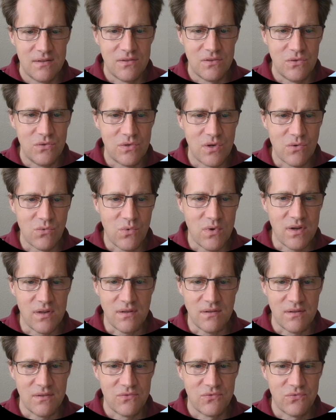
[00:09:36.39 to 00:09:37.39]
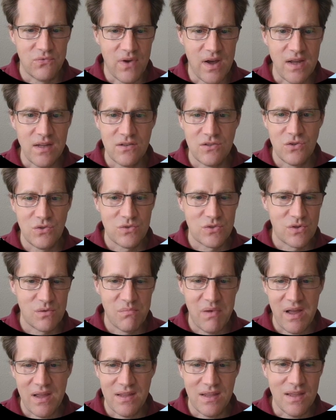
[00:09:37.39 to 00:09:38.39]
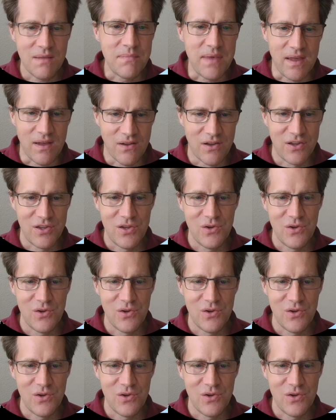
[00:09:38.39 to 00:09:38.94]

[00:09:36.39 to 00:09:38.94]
you don't want find user by email.